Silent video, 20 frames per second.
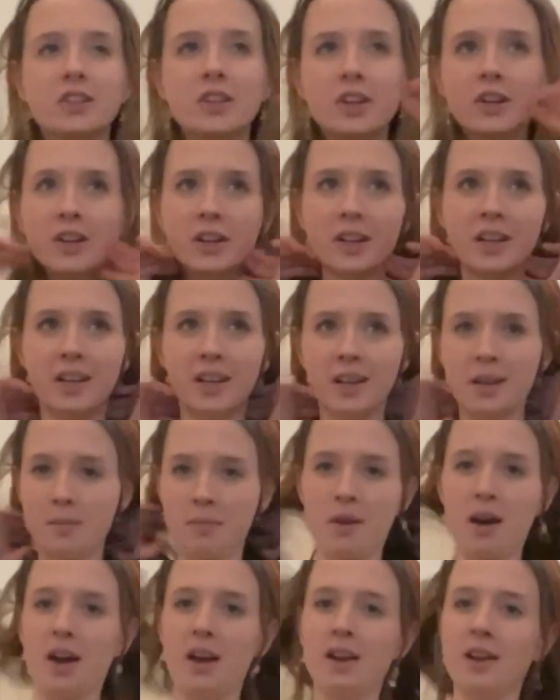
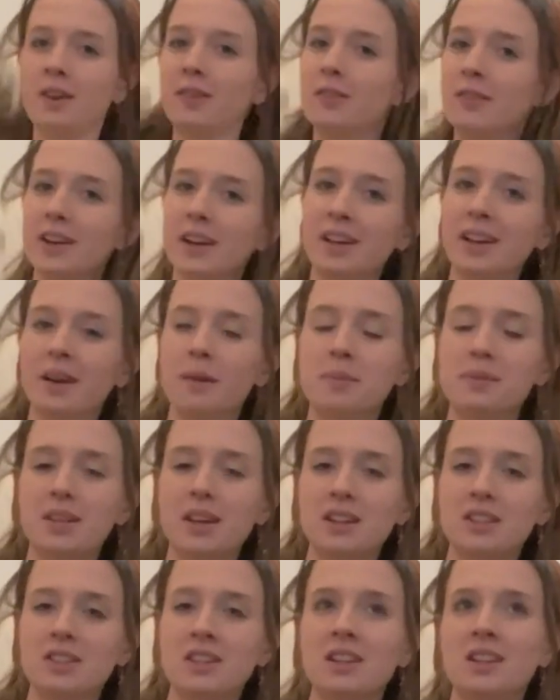turning my reading
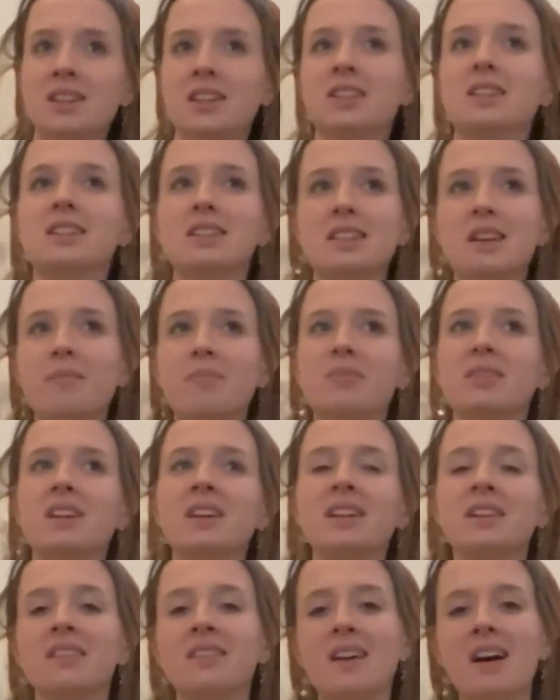obsession into
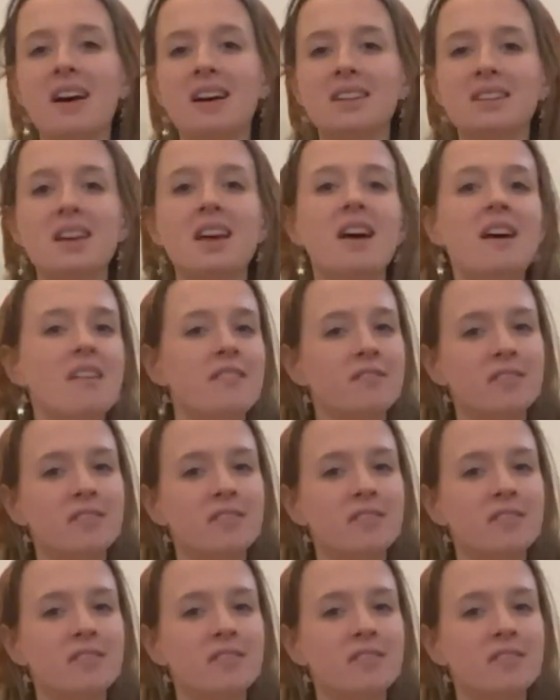something that